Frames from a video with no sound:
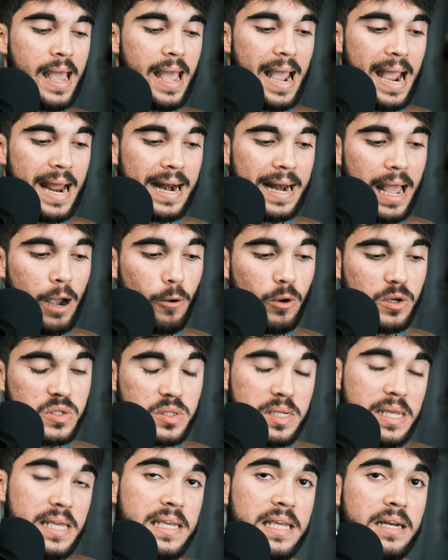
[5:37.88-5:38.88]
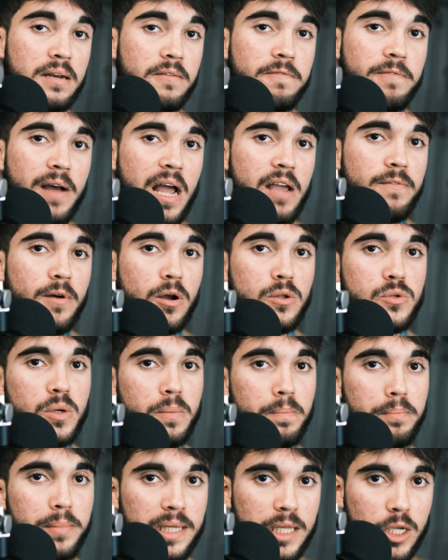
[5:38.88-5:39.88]
and I was taking 500
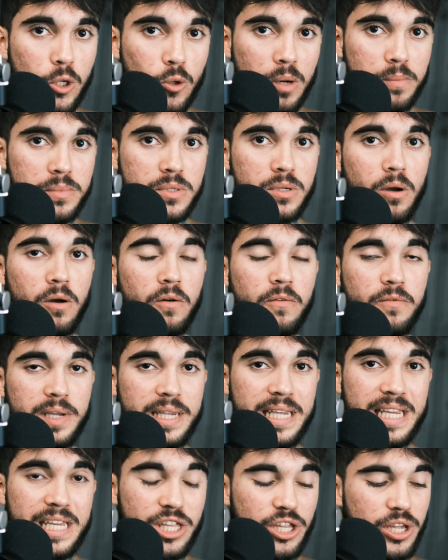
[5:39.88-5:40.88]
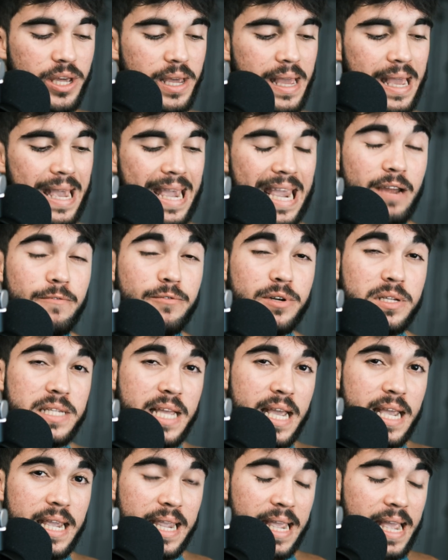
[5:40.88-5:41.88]
milligrams of each every
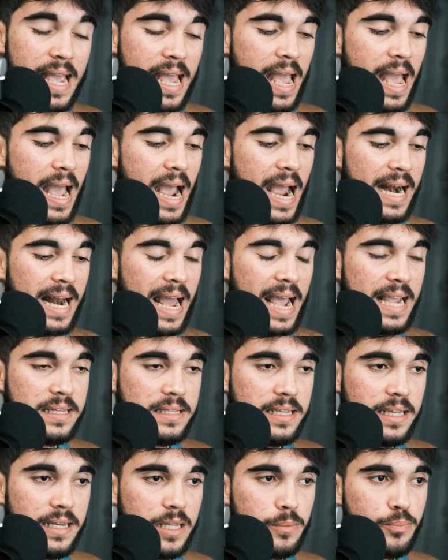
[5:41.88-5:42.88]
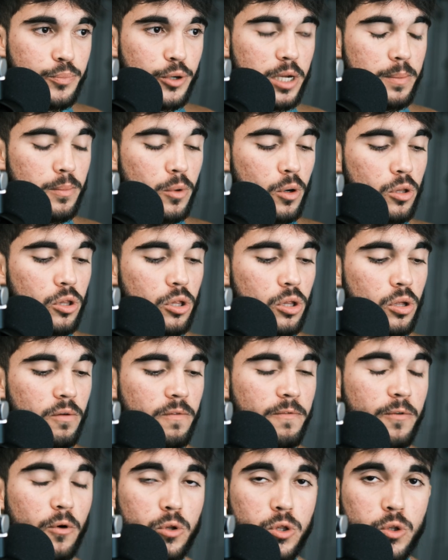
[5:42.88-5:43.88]
day. And I did it pretty much
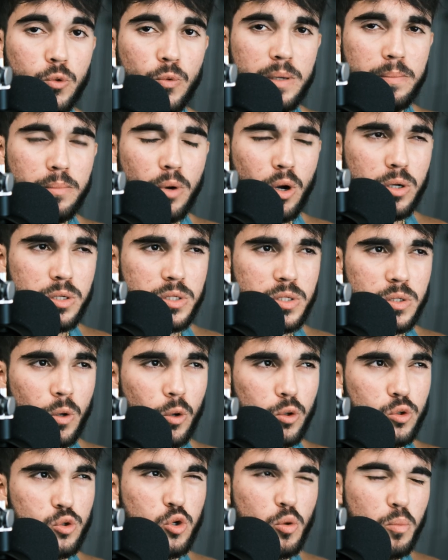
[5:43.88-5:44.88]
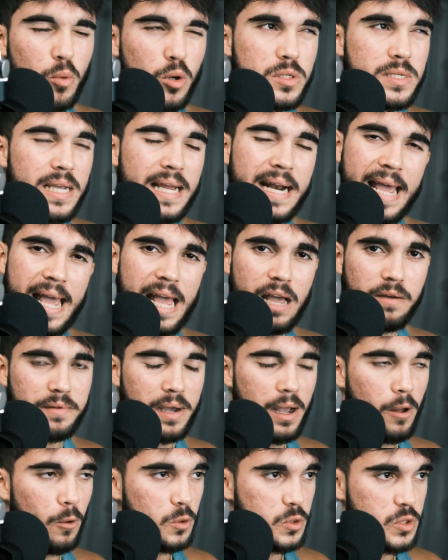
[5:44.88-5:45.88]
for 3 months or 2 months and a half,
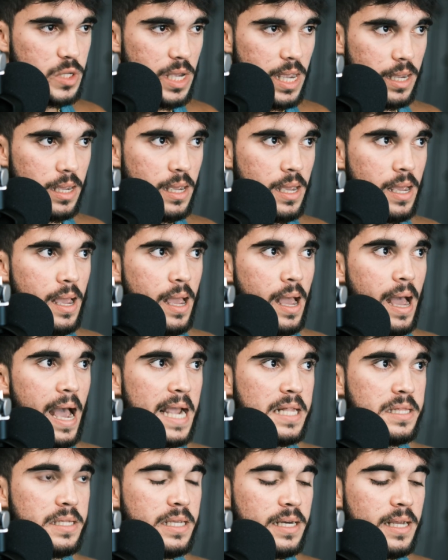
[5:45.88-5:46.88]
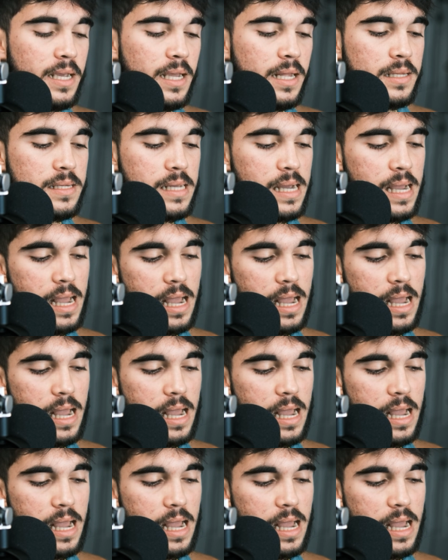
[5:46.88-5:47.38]
I will say. I did it